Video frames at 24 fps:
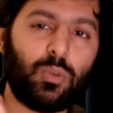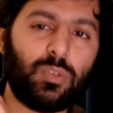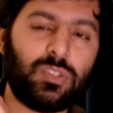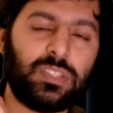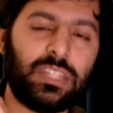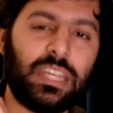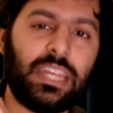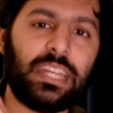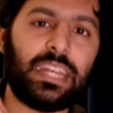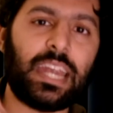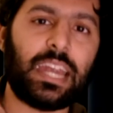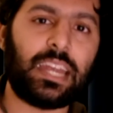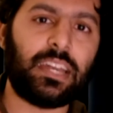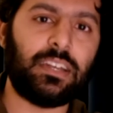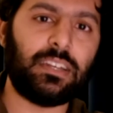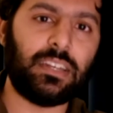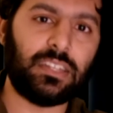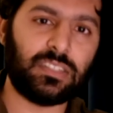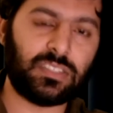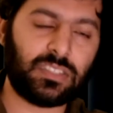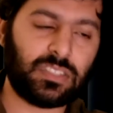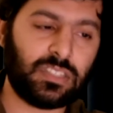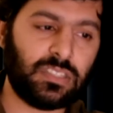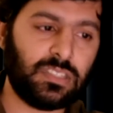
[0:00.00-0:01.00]
to see it at a
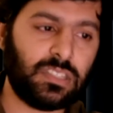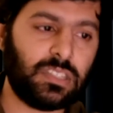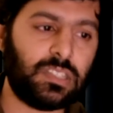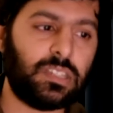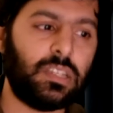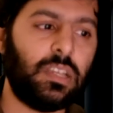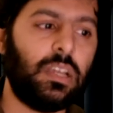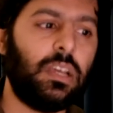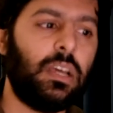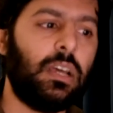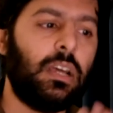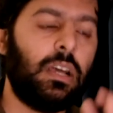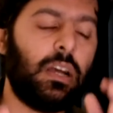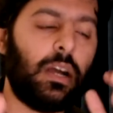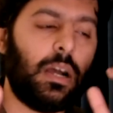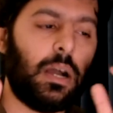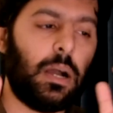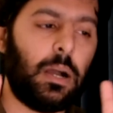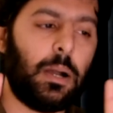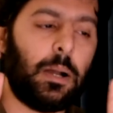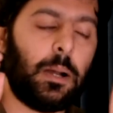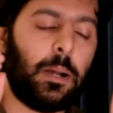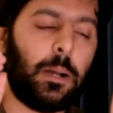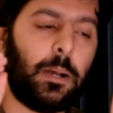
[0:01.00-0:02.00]
distance.
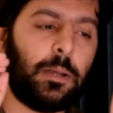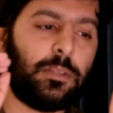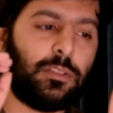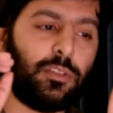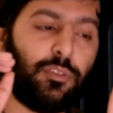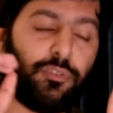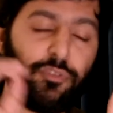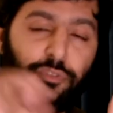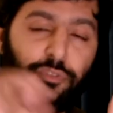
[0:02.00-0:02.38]
The